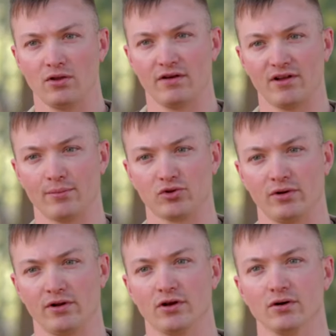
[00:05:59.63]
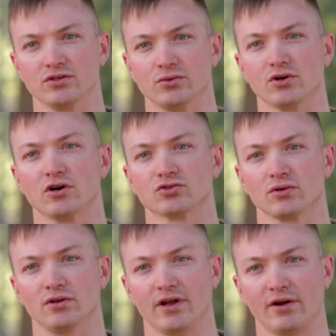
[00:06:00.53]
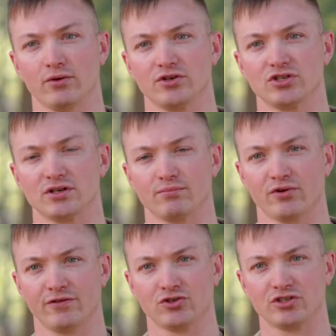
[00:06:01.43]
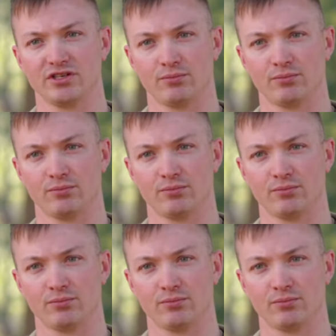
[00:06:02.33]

you have the opportunity to go to a cultural language proficiency